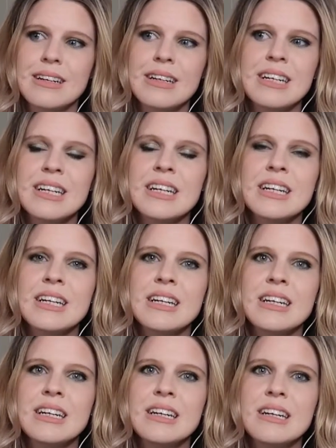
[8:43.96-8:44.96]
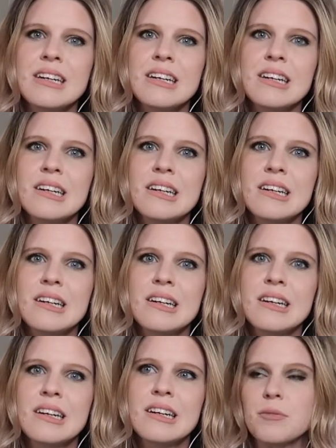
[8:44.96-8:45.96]

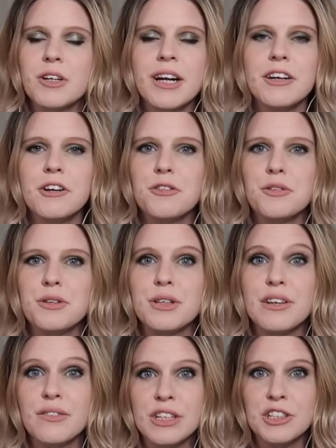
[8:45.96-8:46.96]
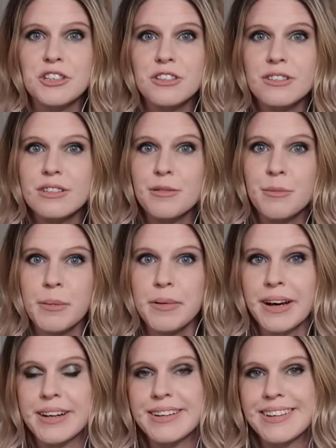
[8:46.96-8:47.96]
I'm trying to go through the Avengers in my
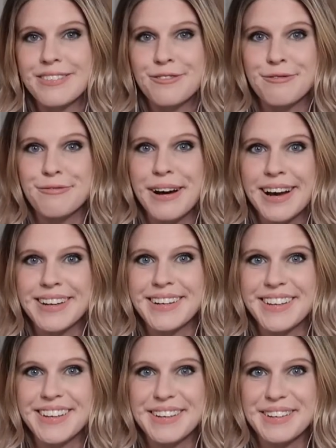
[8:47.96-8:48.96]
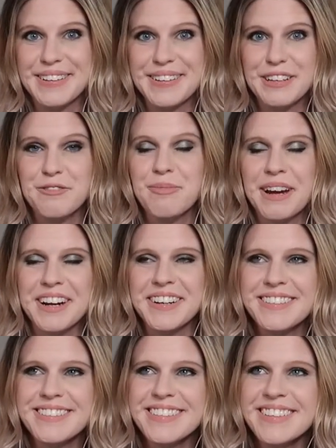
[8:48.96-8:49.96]
mind and find, like, a good
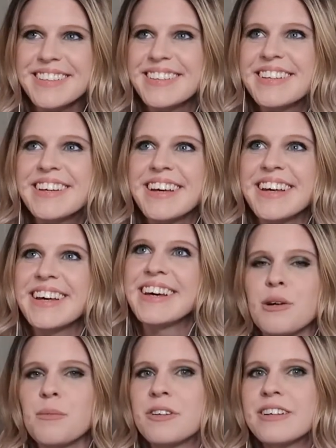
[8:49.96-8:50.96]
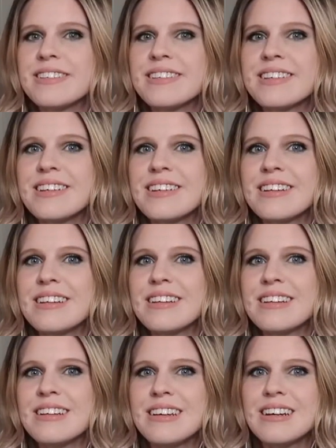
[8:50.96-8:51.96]
comparison. For some
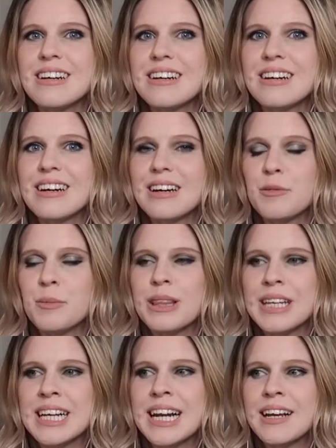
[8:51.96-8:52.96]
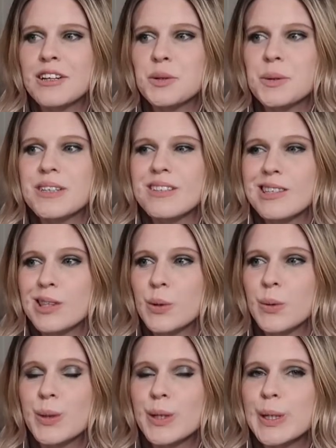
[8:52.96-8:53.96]
reason, I'm leaning towards
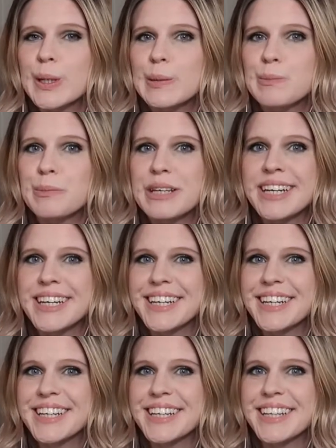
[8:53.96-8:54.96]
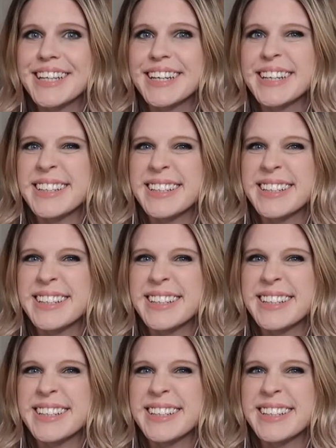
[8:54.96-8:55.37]
Thor being, like,